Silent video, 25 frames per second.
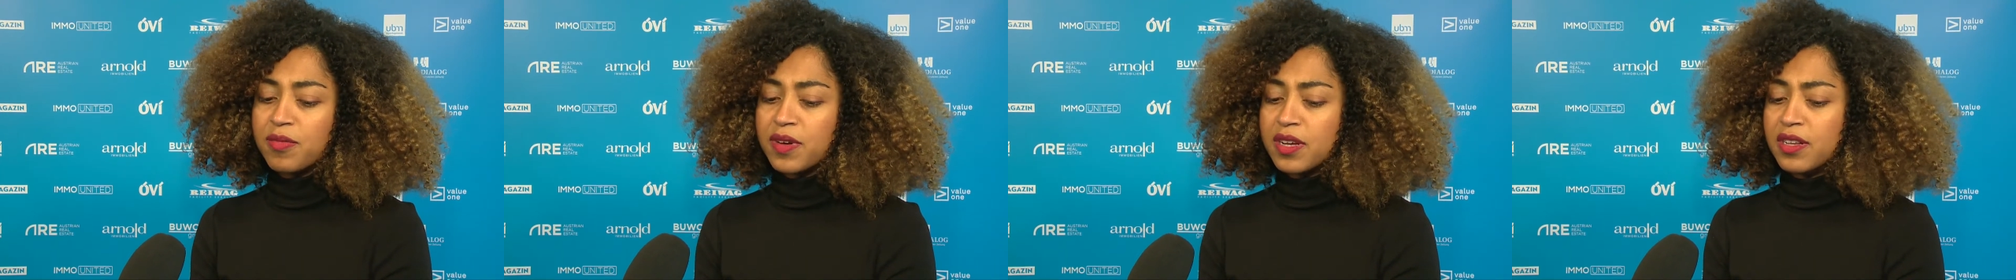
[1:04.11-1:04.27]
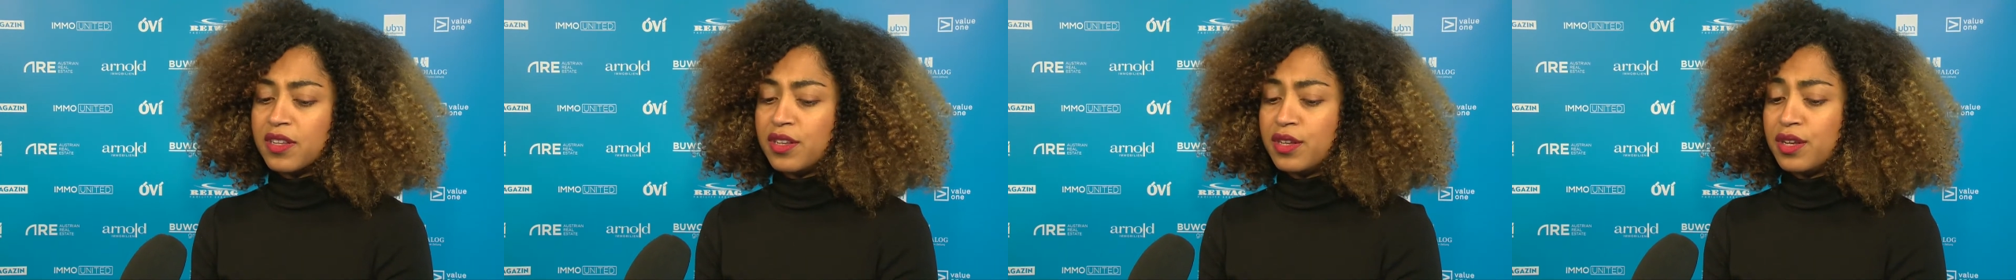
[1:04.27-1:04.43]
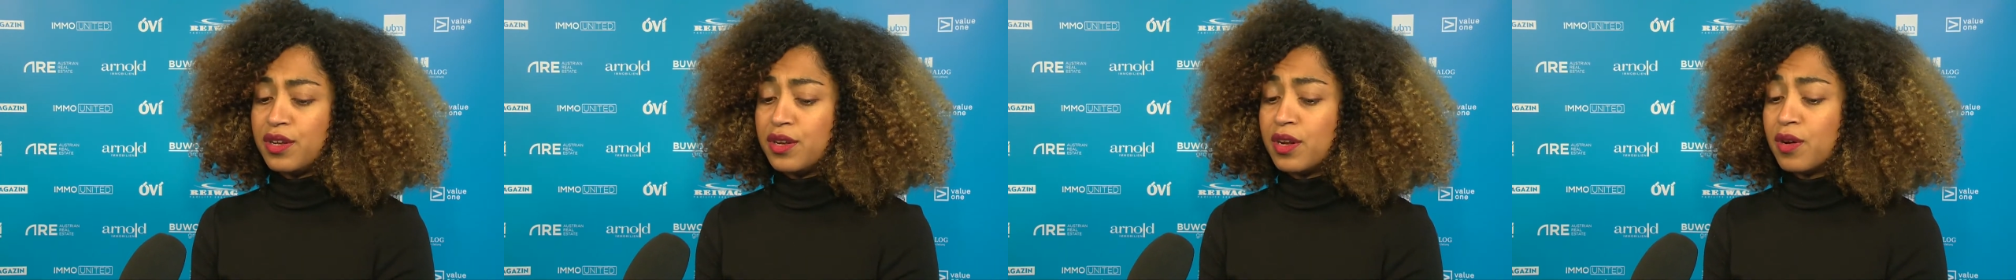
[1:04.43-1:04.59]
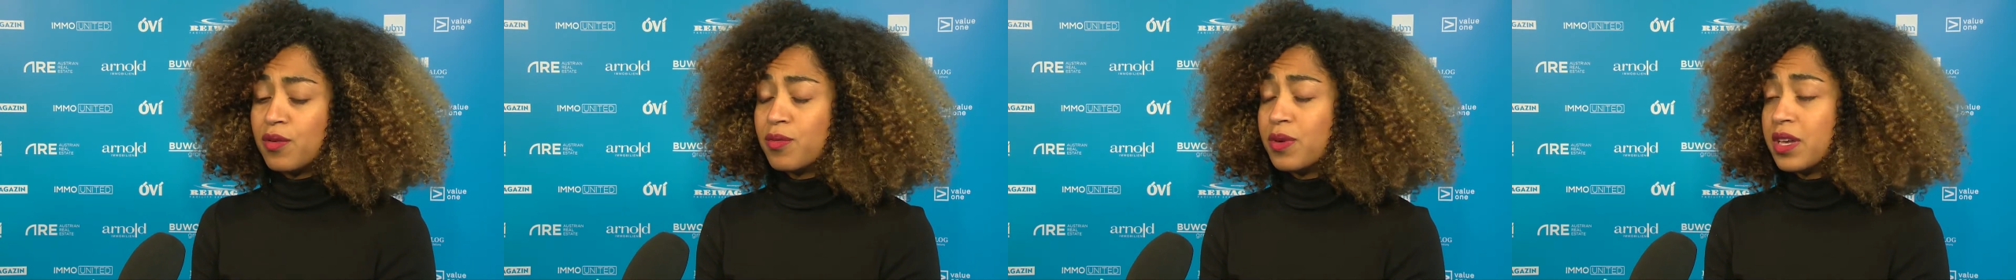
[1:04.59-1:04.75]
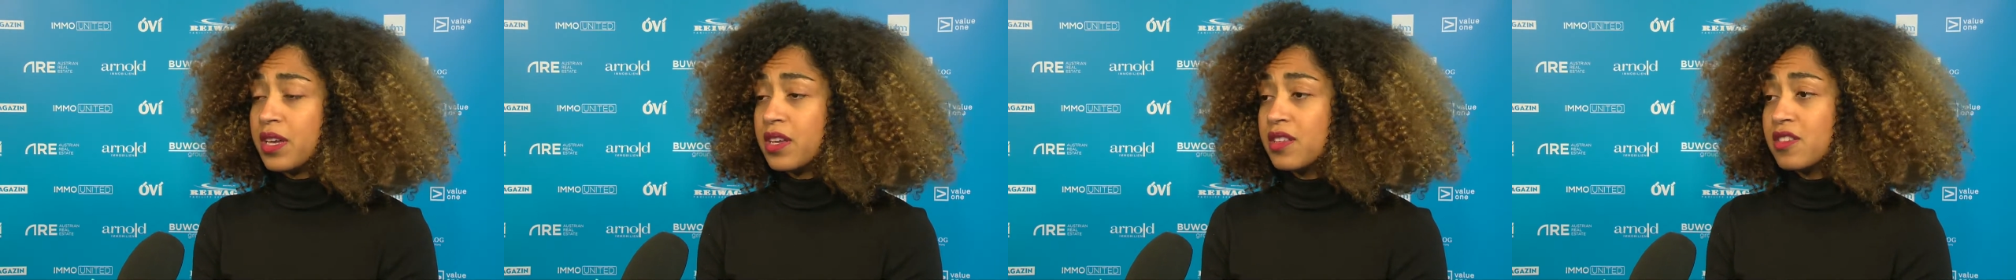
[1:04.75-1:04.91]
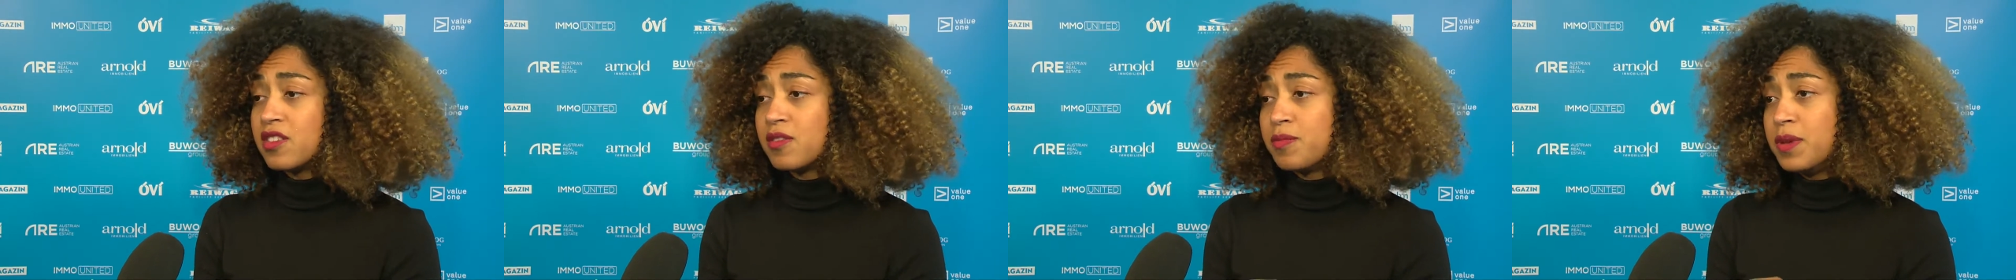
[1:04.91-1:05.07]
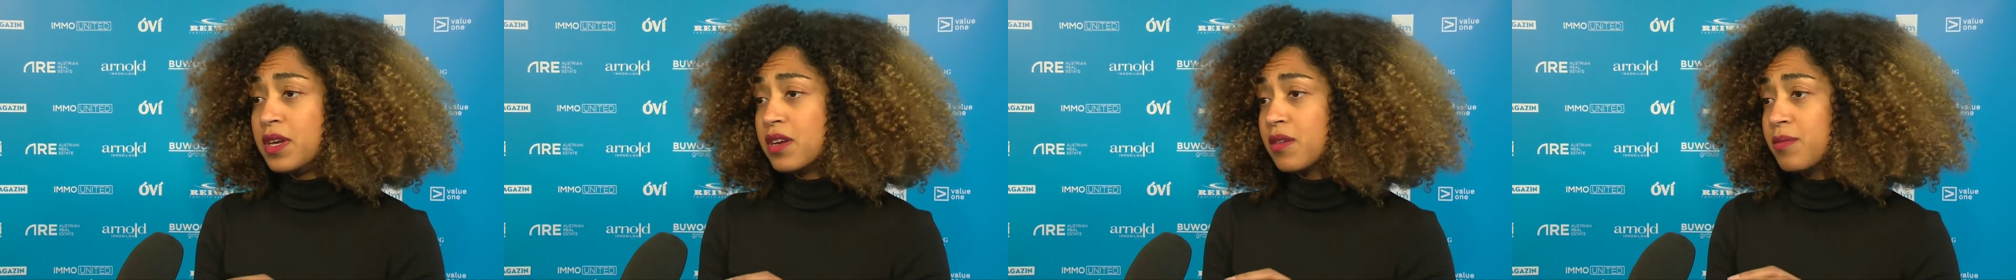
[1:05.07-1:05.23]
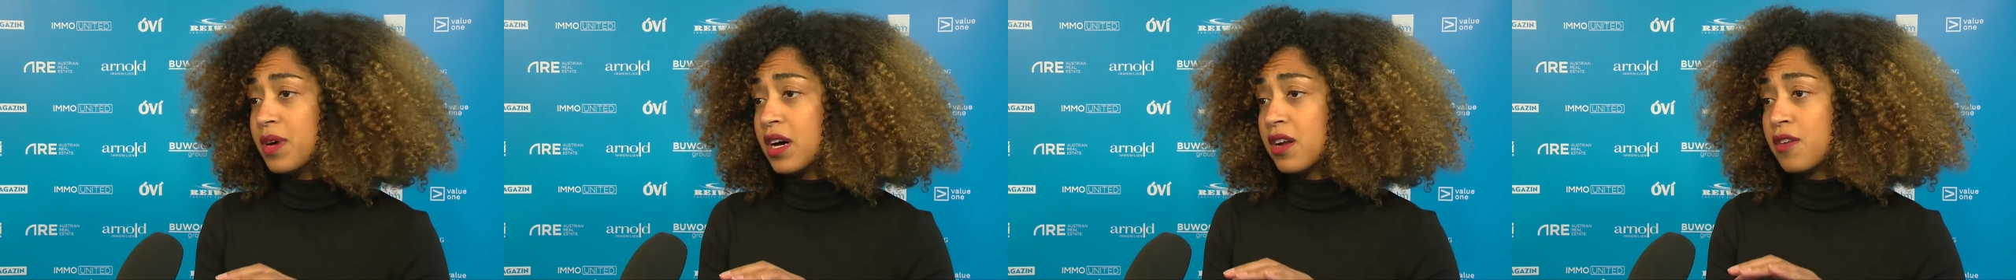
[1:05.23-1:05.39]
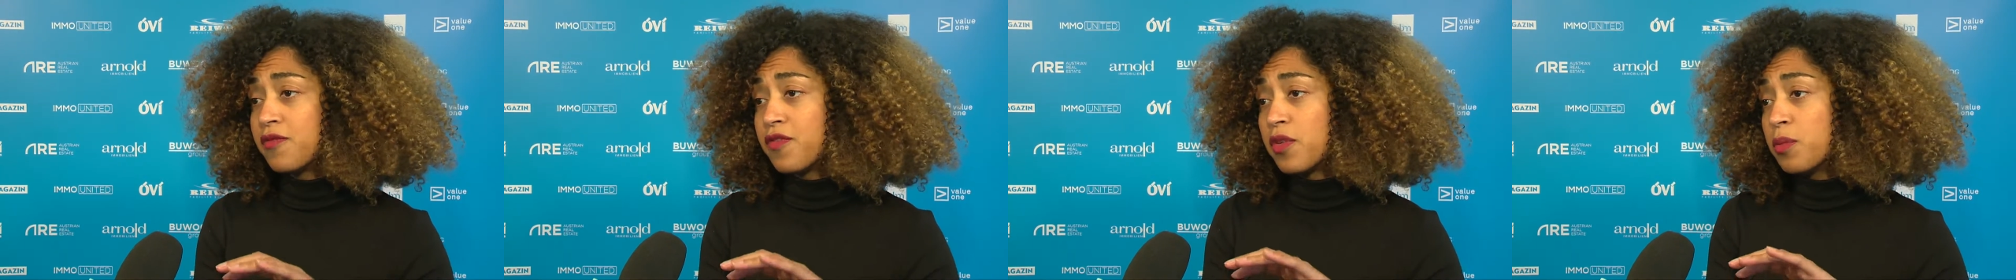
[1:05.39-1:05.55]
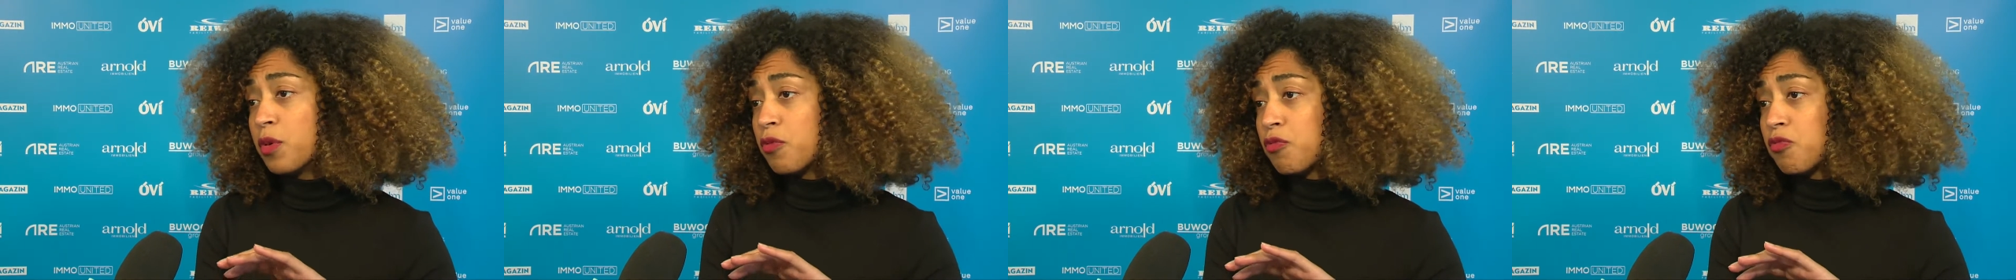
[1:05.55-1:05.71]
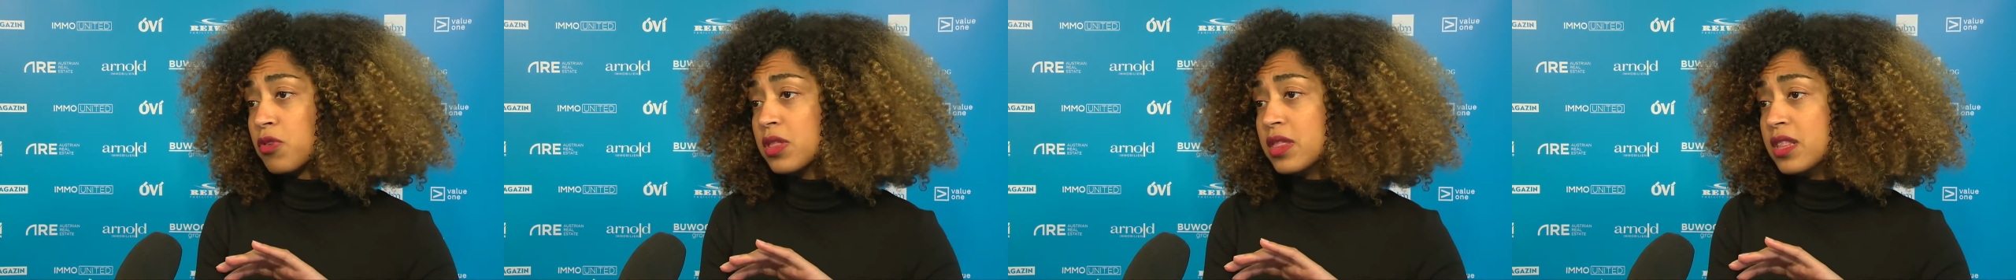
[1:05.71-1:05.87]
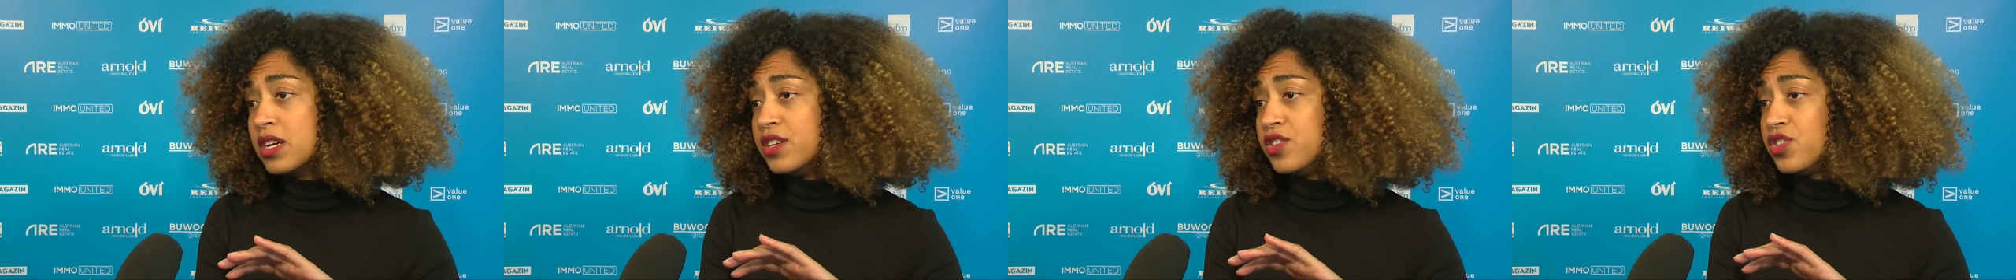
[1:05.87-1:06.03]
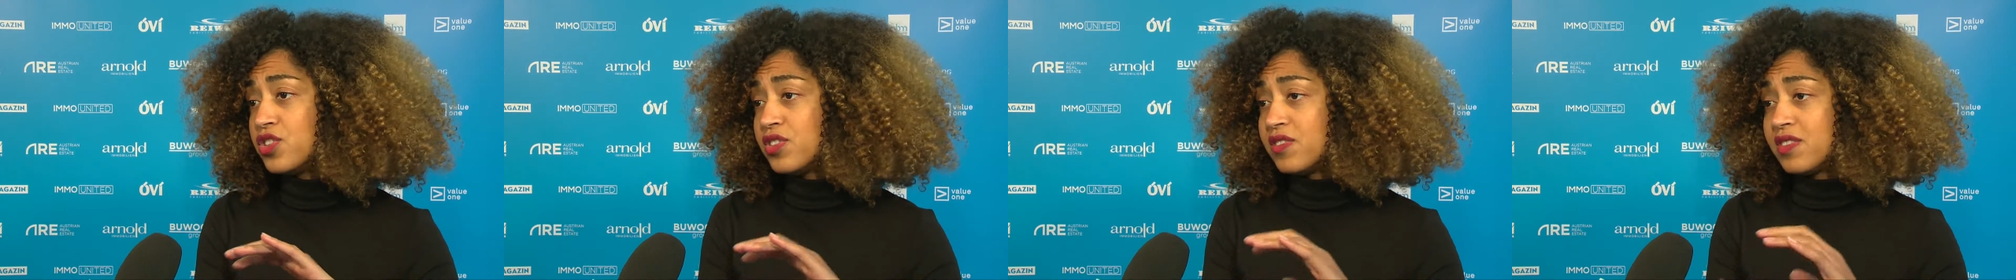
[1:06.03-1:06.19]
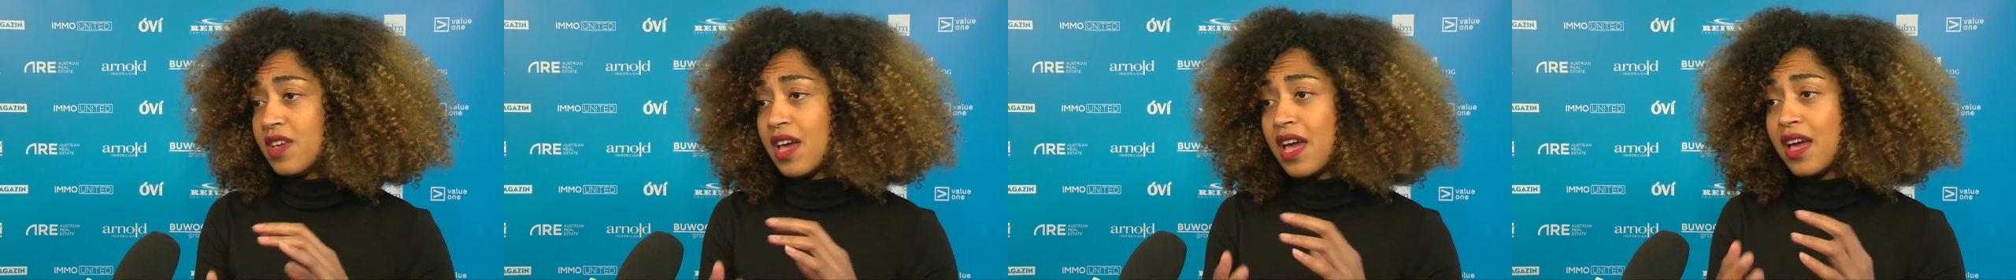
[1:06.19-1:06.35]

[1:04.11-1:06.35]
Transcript: but we can speak about it from a religious